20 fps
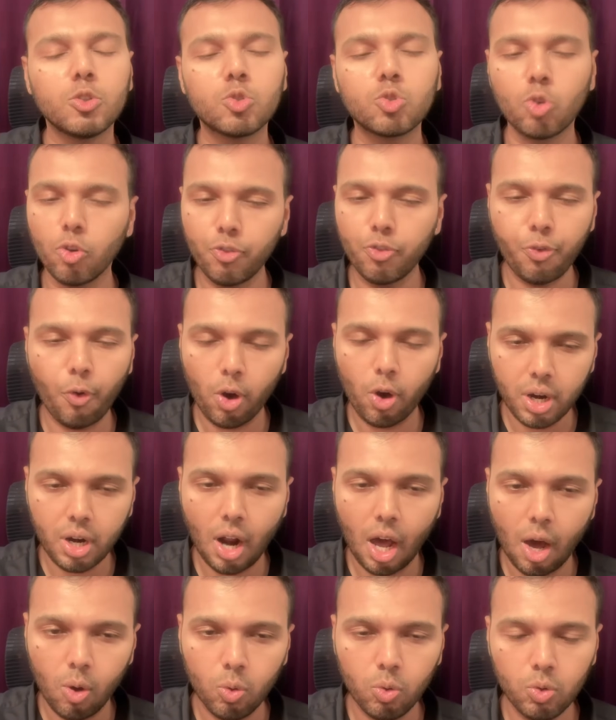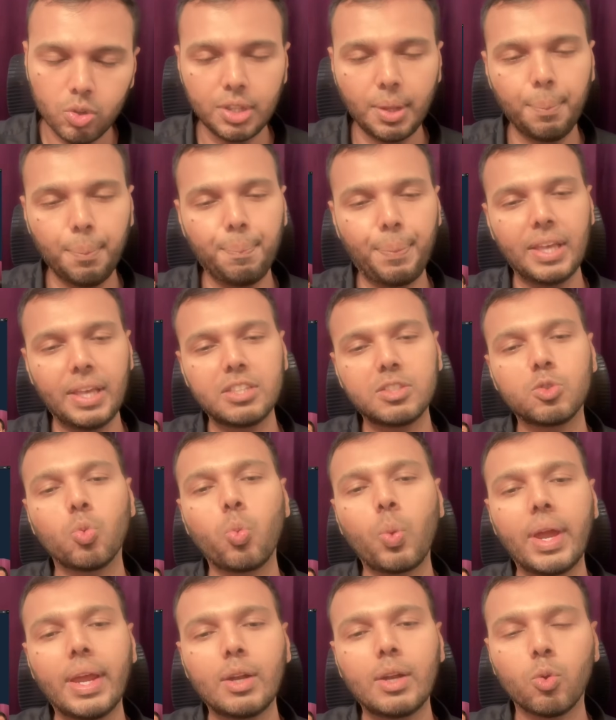so for now the best
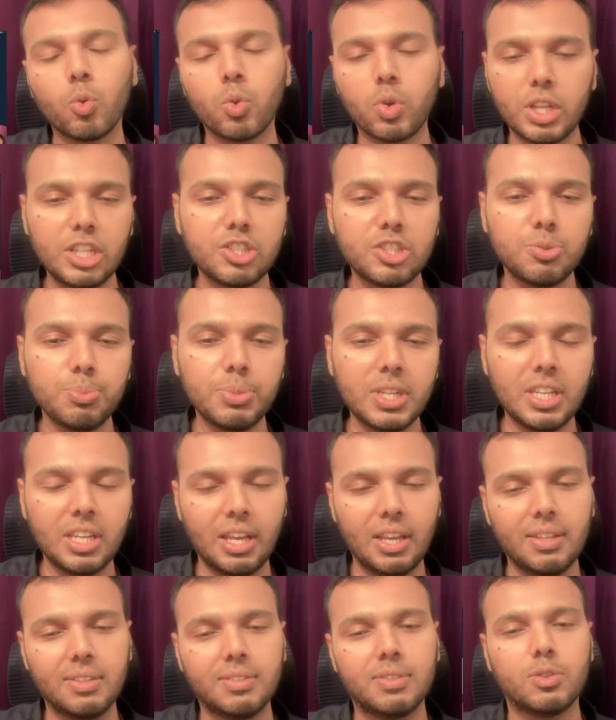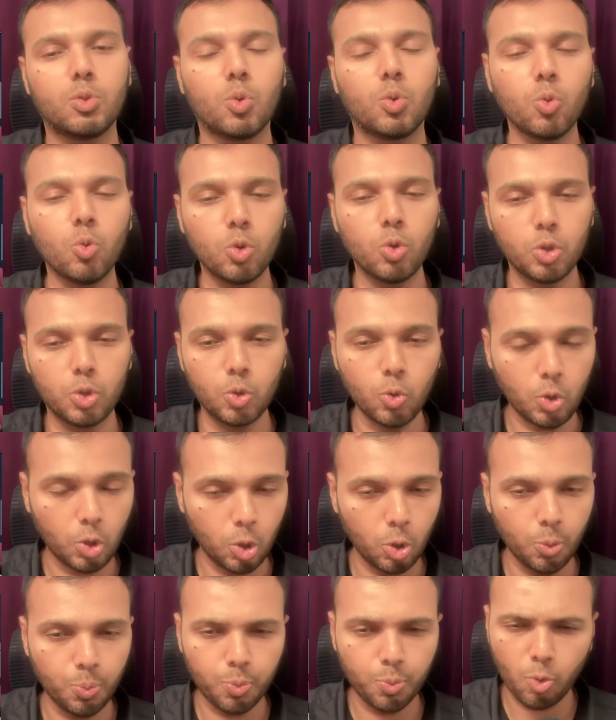way to reach me is through
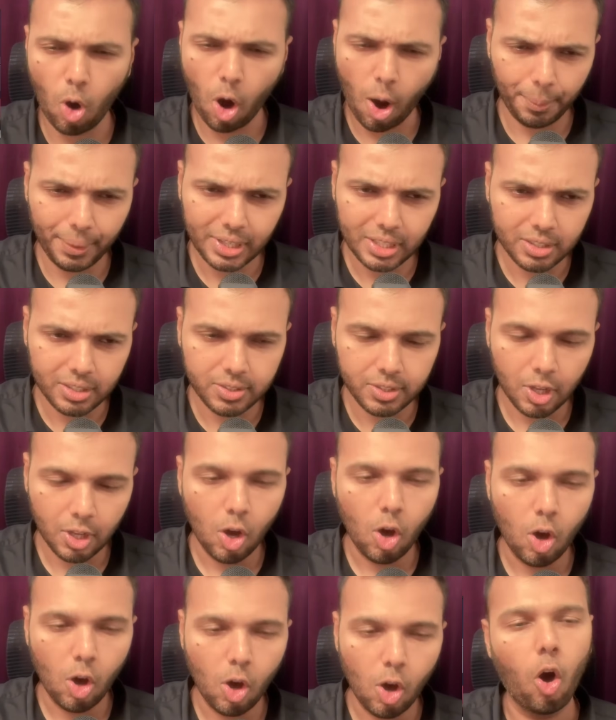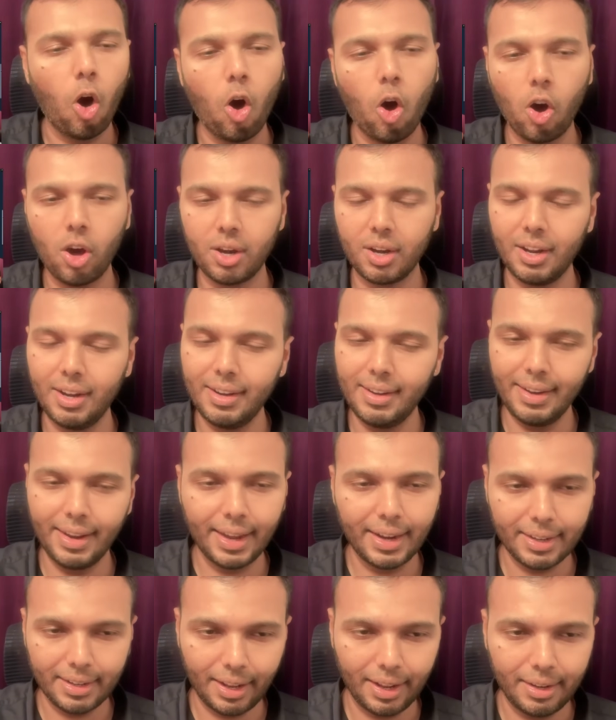youtube comments or
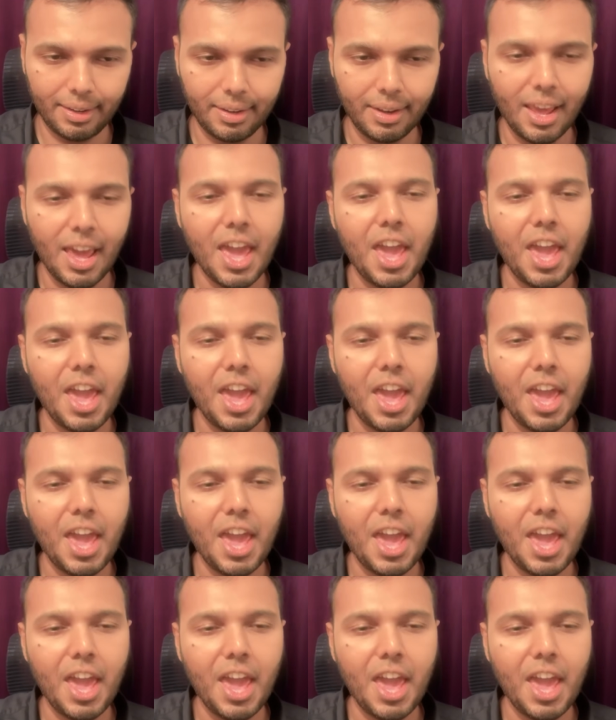LinkedIn.